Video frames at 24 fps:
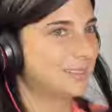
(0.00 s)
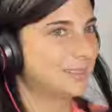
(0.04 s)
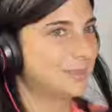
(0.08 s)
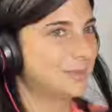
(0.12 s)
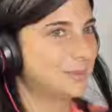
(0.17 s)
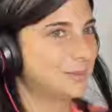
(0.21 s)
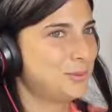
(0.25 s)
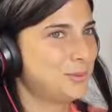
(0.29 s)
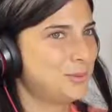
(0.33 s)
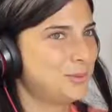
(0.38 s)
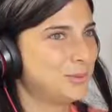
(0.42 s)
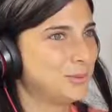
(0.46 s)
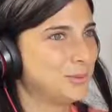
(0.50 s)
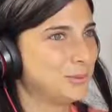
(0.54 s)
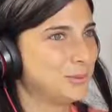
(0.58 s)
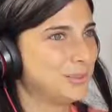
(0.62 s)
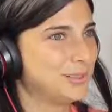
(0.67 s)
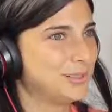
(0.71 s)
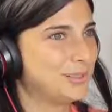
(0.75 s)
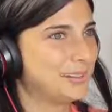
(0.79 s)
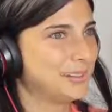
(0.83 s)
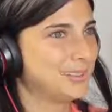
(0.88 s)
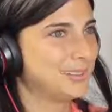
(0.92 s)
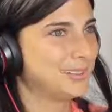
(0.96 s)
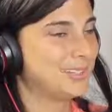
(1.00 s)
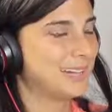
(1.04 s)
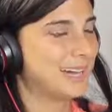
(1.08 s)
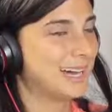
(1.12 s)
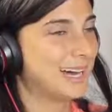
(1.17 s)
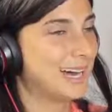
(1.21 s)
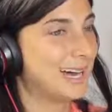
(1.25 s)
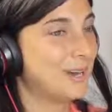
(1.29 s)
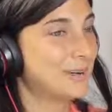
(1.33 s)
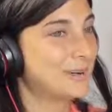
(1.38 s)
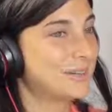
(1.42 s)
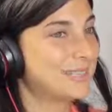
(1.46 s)
Ooh,
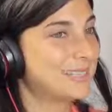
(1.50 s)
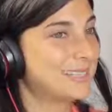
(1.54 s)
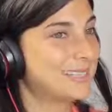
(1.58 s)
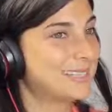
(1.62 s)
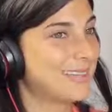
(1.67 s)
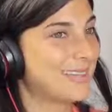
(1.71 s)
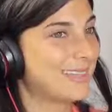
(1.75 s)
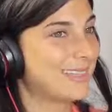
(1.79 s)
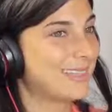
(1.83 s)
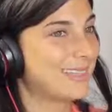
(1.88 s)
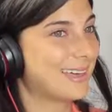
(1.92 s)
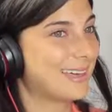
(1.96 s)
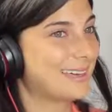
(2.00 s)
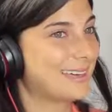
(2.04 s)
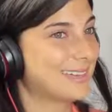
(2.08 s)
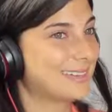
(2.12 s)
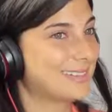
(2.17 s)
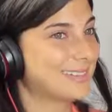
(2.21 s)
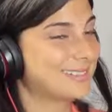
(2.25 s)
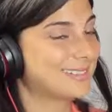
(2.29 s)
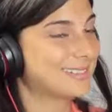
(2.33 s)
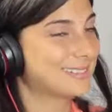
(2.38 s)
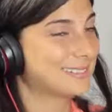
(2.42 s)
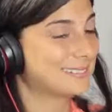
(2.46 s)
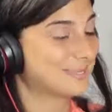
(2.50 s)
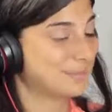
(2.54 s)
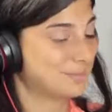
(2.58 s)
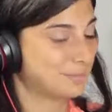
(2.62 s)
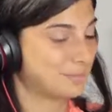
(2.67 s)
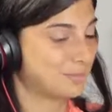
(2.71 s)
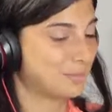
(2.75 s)
I would say that it's